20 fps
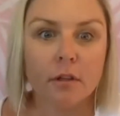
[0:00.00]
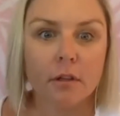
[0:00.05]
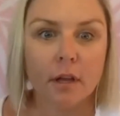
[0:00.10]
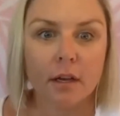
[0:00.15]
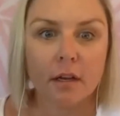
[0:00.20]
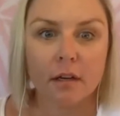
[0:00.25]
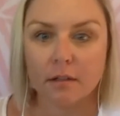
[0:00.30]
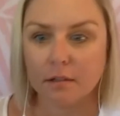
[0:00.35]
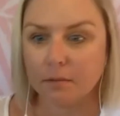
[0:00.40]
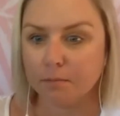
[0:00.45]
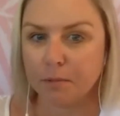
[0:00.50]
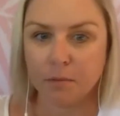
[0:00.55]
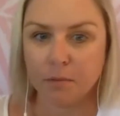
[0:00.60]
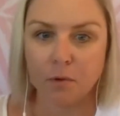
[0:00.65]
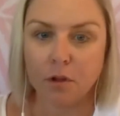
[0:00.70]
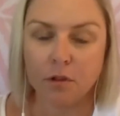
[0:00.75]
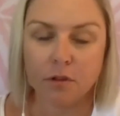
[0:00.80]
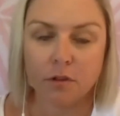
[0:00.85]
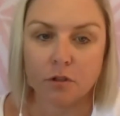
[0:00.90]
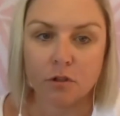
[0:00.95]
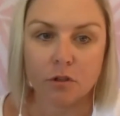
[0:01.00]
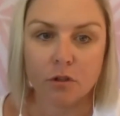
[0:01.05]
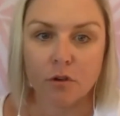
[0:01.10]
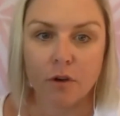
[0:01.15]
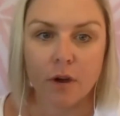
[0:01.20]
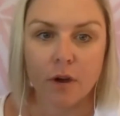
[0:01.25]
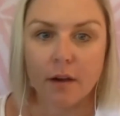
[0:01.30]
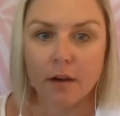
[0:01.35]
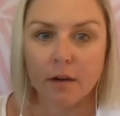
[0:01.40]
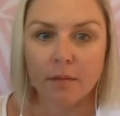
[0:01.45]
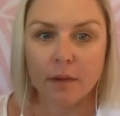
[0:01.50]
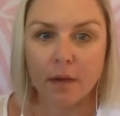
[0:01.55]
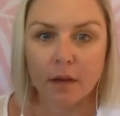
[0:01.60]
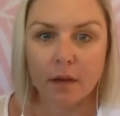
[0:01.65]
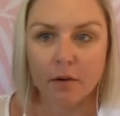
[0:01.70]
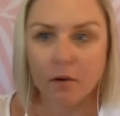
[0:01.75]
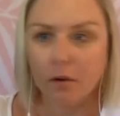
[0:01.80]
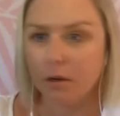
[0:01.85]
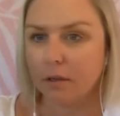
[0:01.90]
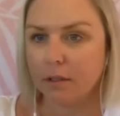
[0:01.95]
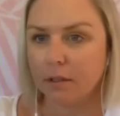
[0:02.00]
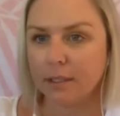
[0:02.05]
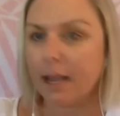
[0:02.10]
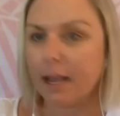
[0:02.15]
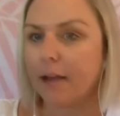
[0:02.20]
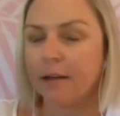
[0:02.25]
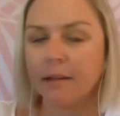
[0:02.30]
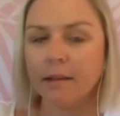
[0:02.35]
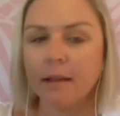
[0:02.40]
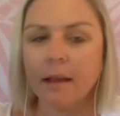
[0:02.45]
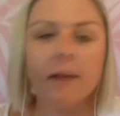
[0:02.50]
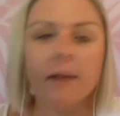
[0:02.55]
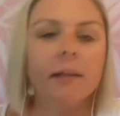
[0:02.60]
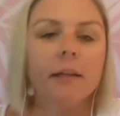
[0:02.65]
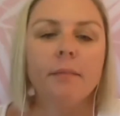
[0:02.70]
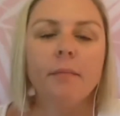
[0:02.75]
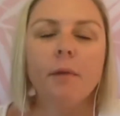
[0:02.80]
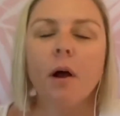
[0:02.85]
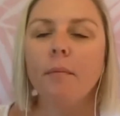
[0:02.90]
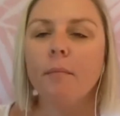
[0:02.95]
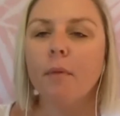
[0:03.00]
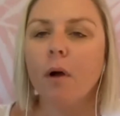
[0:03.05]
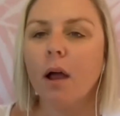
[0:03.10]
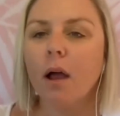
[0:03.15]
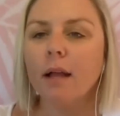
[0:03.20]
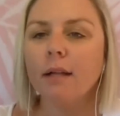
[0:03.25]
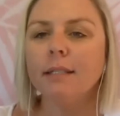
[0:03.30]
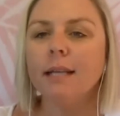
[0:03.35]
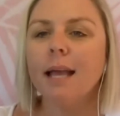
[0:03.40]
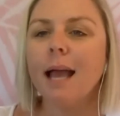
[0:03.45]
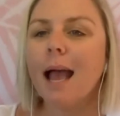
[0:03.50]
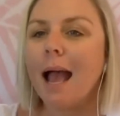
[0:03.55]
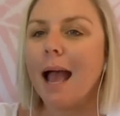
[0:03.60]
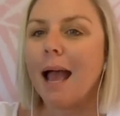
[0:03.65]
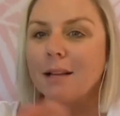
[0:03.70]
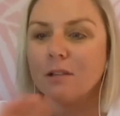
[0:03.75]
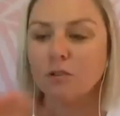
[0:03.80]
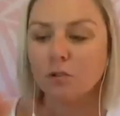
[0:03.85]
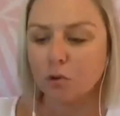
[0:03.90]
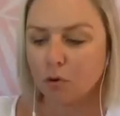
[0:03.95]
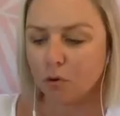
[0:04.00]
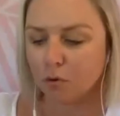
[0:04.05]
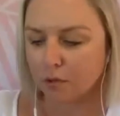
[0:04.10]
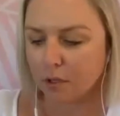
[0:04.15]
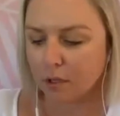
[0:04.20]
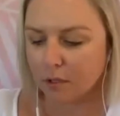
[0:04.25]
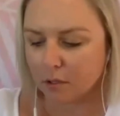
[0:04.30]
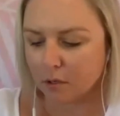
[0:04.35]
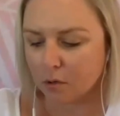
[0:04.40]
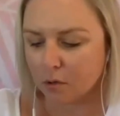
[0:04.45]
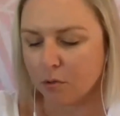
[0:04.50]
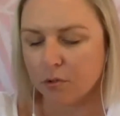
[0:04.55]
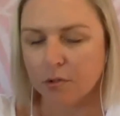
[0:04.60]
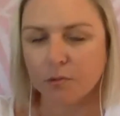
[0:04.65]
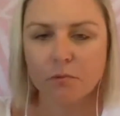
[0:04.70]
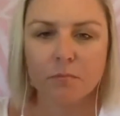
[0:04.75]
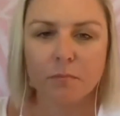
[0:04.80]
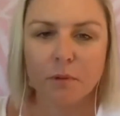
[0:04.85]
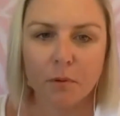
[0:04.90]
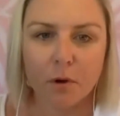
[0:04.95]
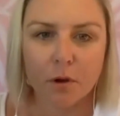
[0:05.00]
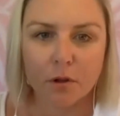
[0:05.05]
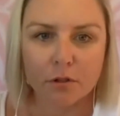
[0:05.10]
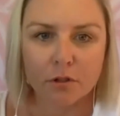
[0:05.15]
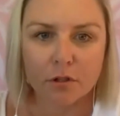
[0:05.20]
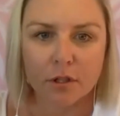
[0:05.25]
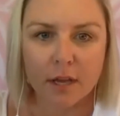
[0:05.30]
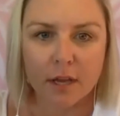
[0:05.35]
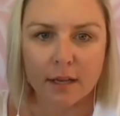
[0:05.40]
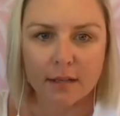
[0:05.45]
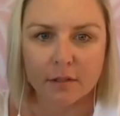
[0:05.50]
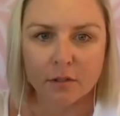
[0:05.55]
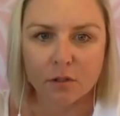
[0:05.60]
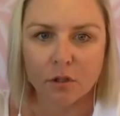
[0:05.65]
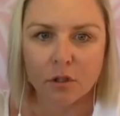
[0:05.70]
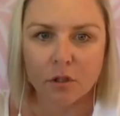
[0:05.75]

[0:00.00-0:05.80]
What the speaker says: Like it'd be worth the $2,000. I'm not doubting that in my mind at all, that the course would be worth $2,000.